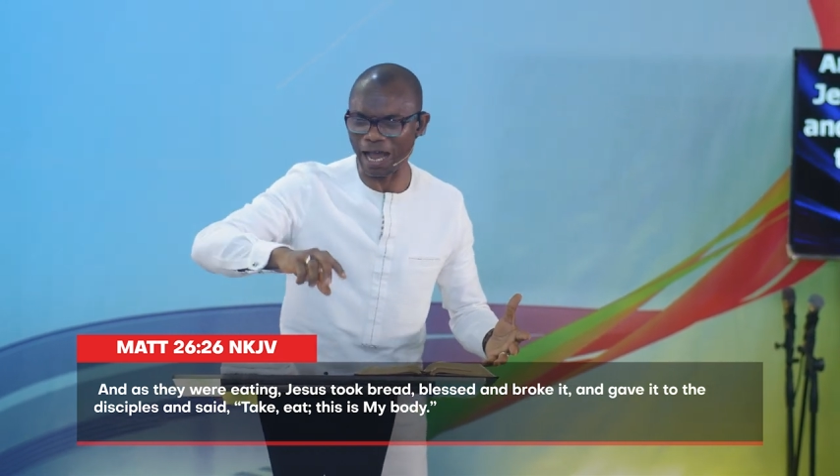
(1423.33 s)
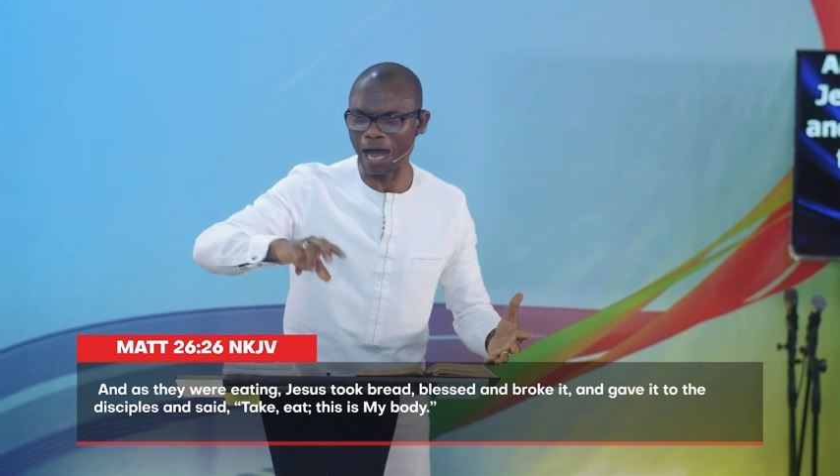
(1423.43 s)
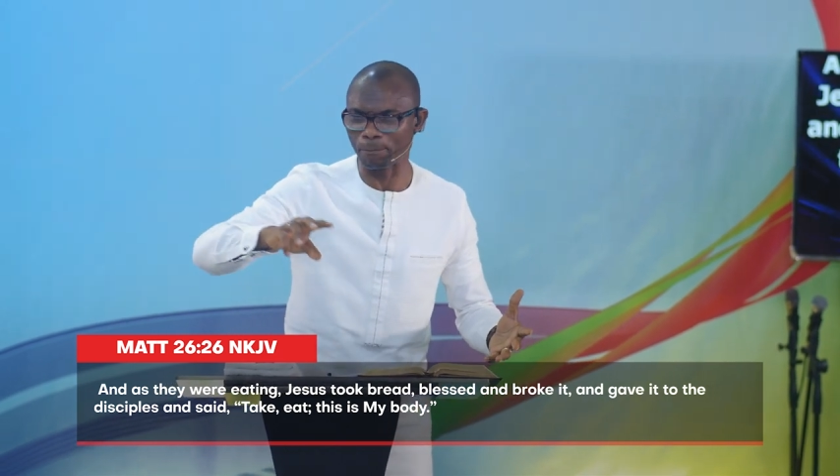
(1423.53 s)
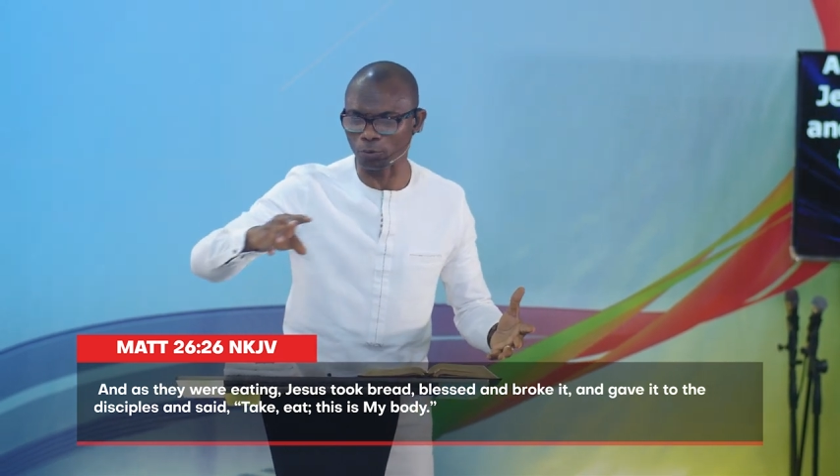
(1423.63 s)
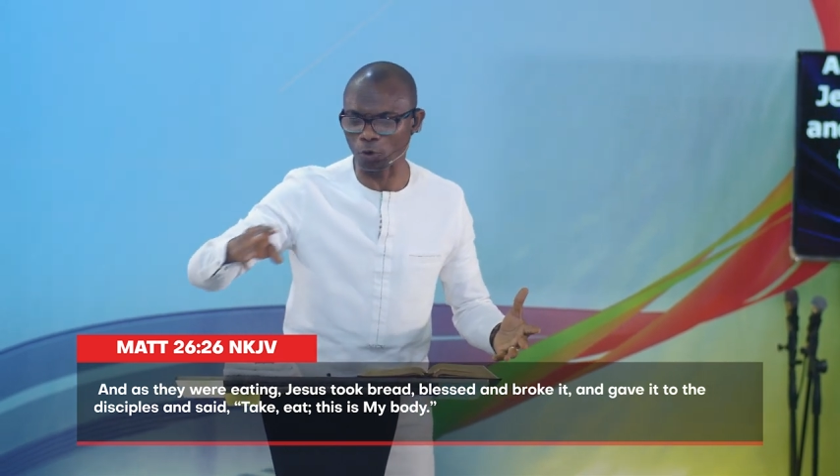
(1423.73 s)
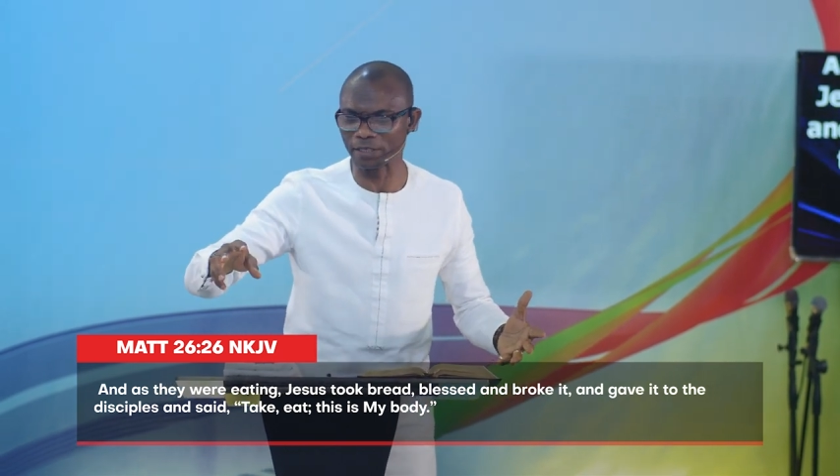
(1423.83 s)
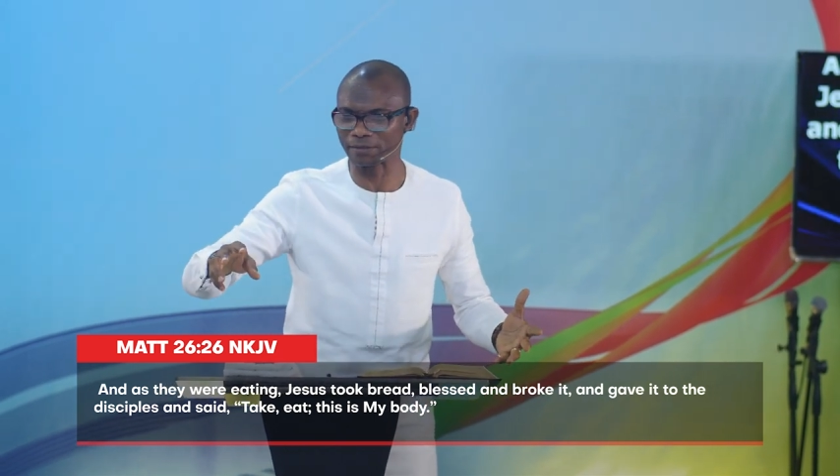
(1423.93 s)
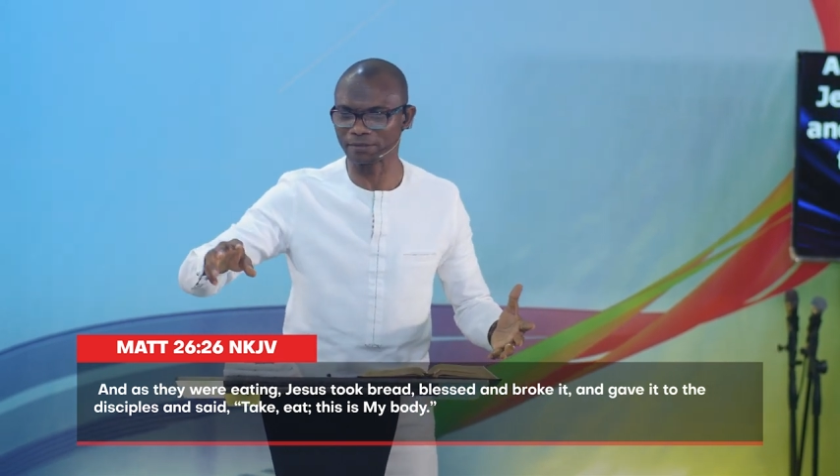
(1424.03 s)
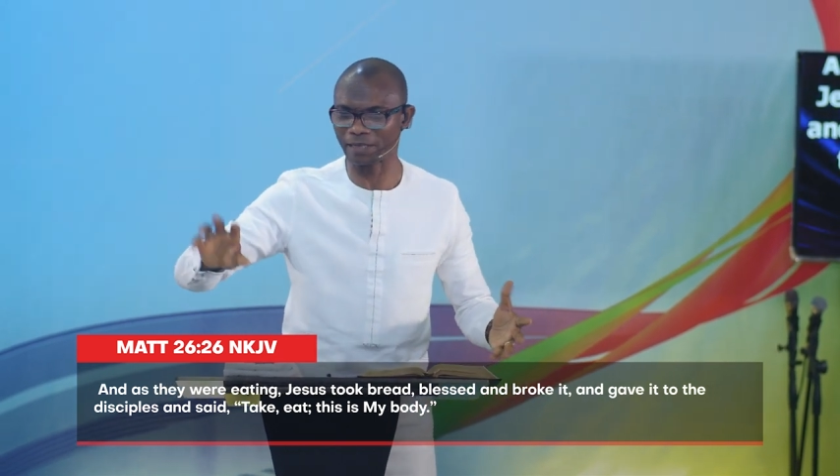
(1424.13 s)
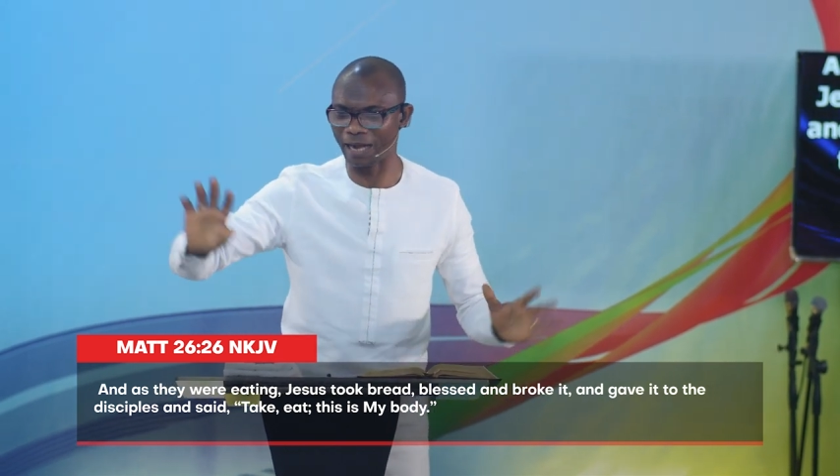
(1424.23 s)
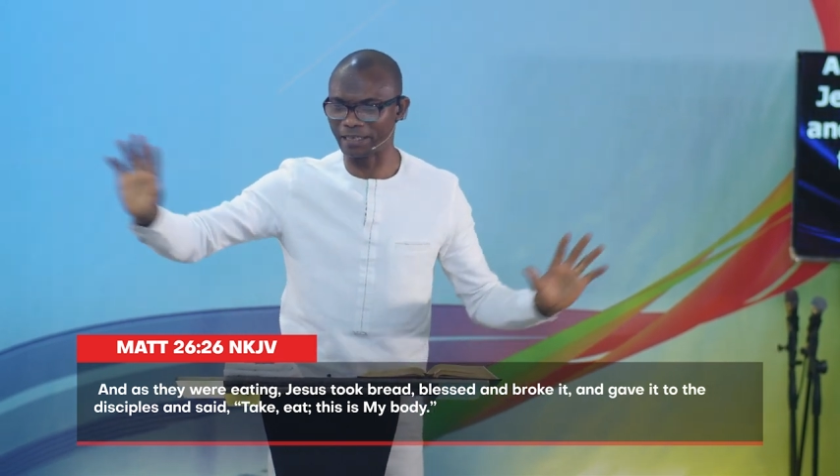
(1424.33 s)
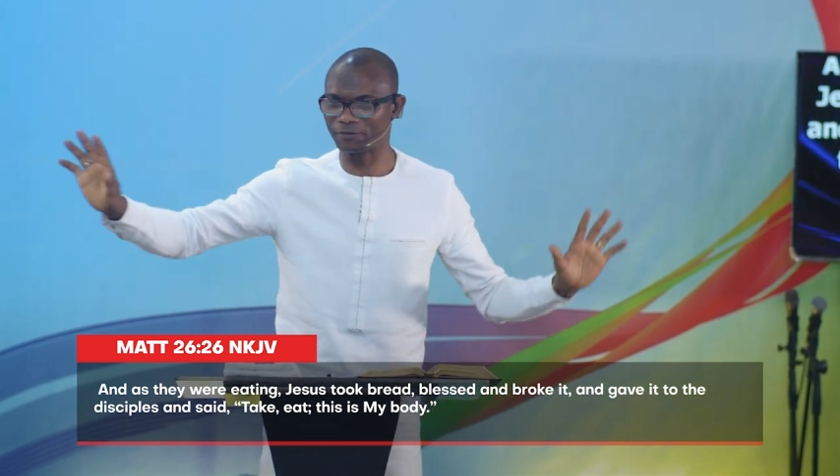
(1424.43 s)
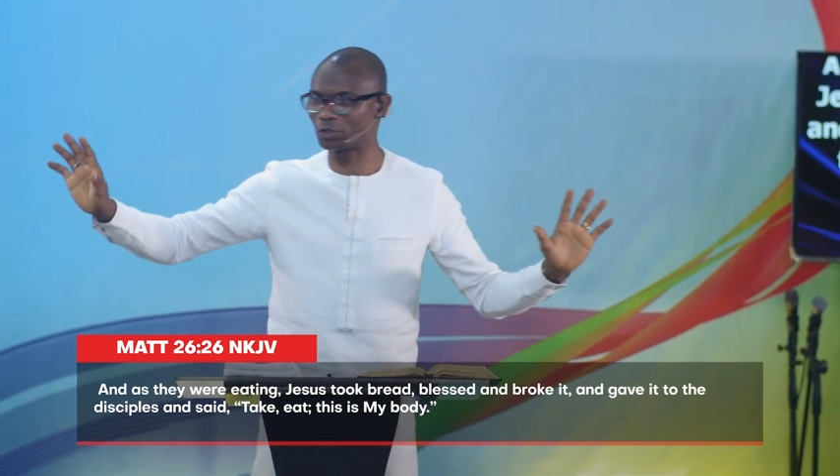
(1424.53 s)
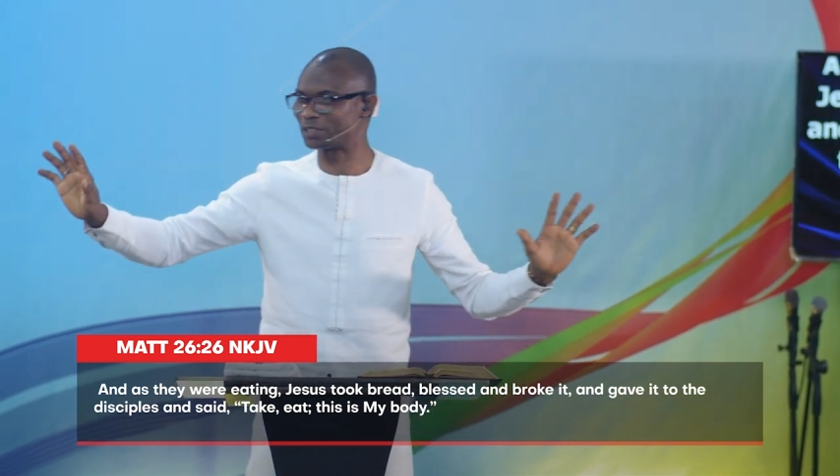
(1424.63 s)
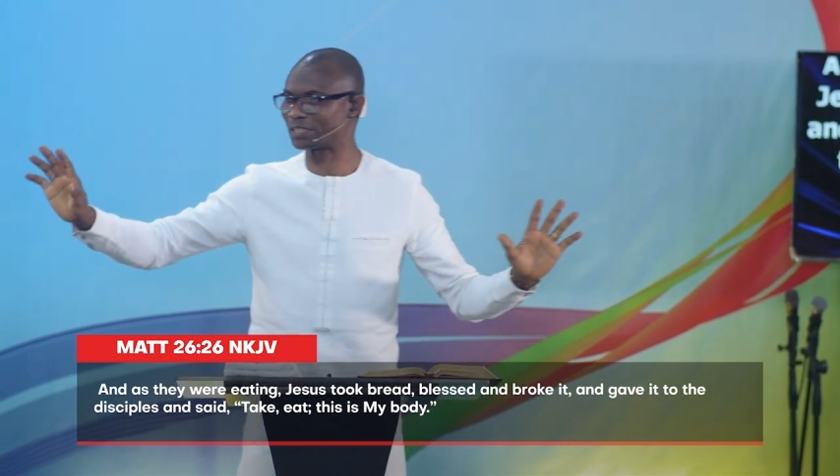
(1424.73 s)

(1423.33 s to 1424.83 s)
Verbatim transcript: and broke it, and gave it to